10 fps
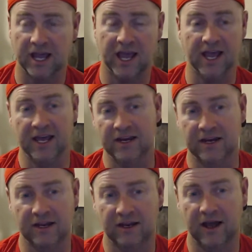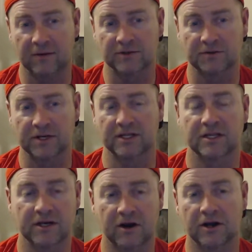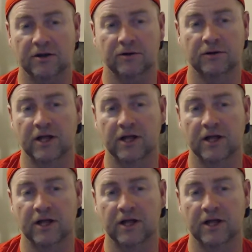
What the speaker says: and I was reading an article.